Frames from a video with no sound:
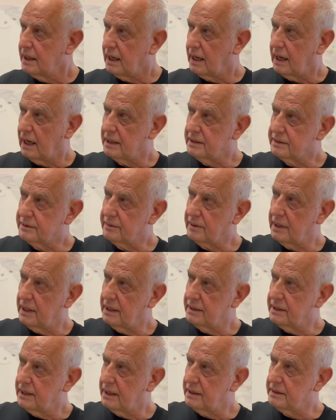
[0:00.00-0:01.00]

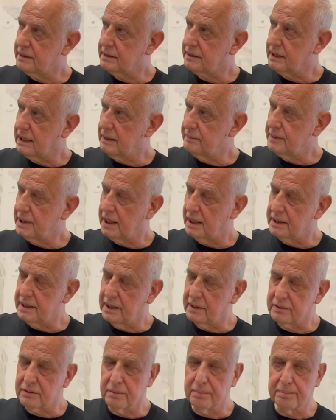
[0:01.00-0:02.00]
And then came the
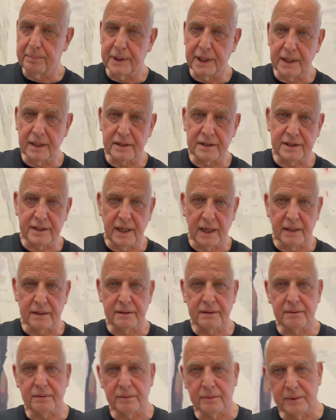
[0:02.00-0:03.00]
idea to pierce
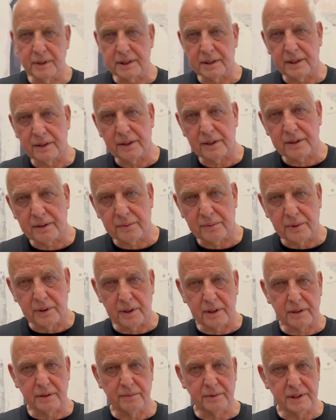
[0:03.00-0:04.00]
that with another
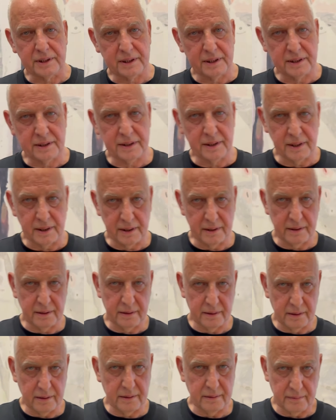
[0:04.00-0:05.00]
work, which is
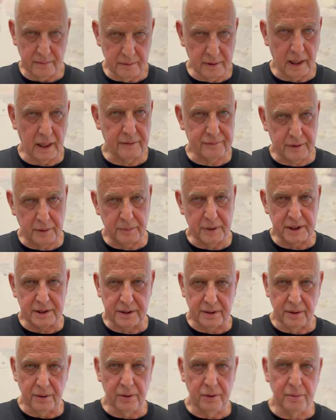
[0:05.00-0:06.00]
the, after which
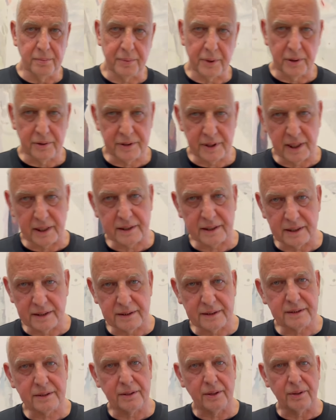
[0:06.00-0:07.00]
the whole project
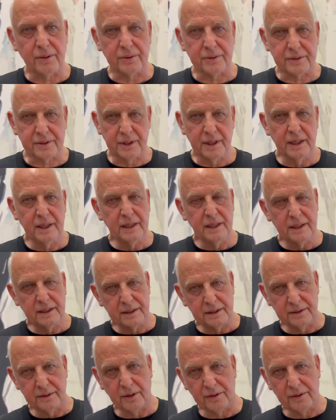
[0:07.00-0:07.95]
is called, the